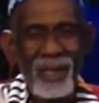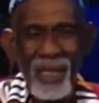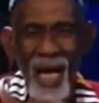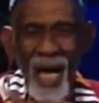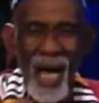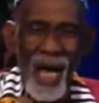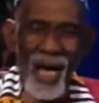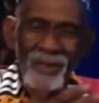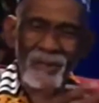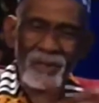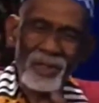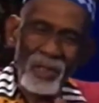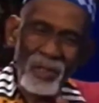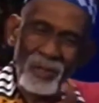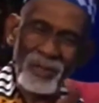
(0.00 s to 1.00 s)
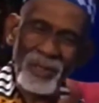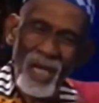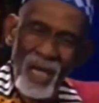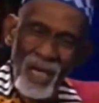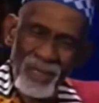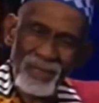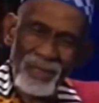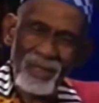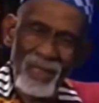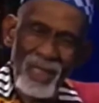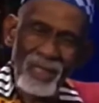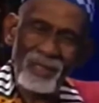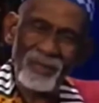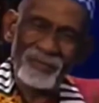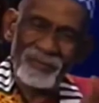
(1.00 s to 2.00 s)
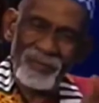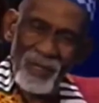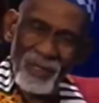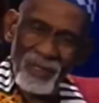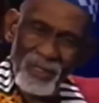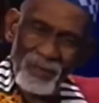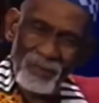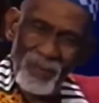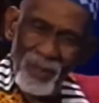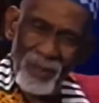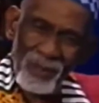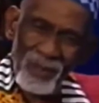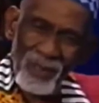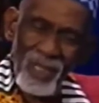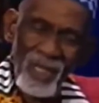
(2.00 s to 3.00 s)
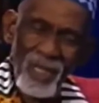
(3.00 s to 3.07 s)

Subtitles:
God shows us in the first book,